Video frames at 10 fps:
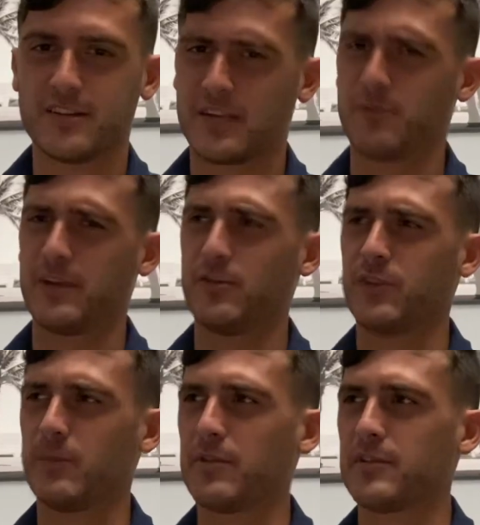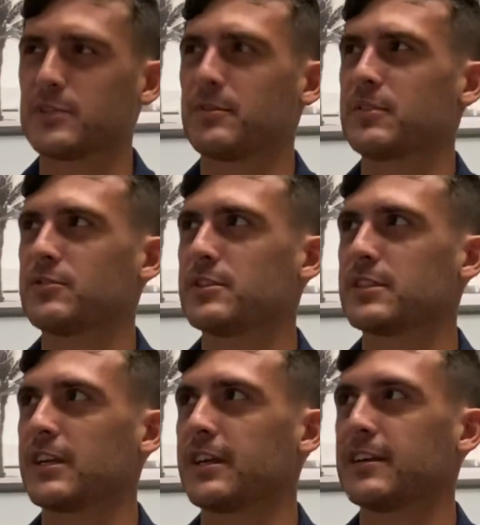It's like, wait, hold up. I thought this person was just
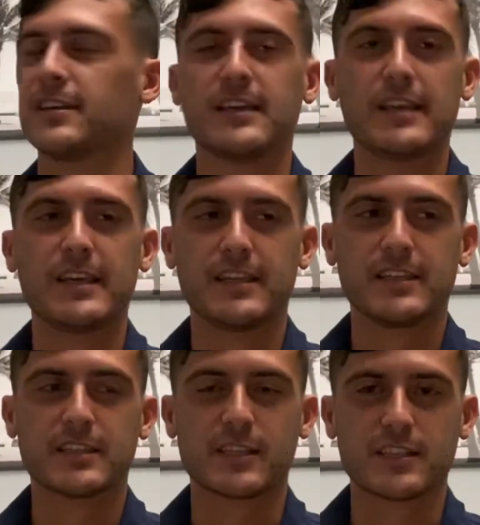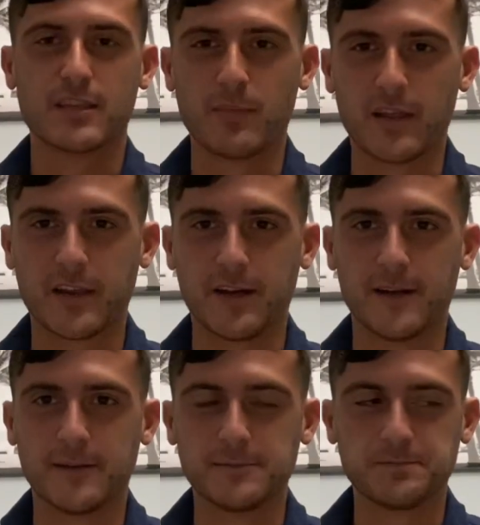like some kind
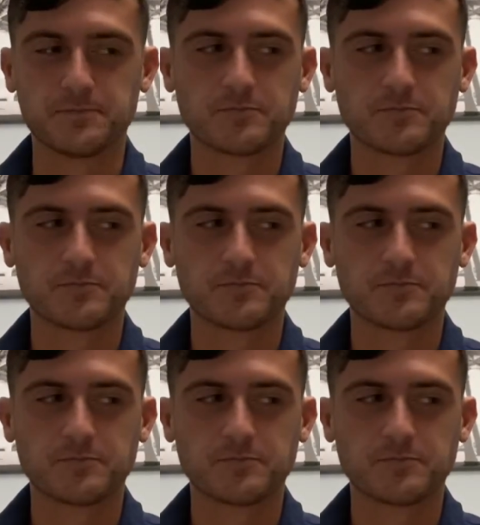of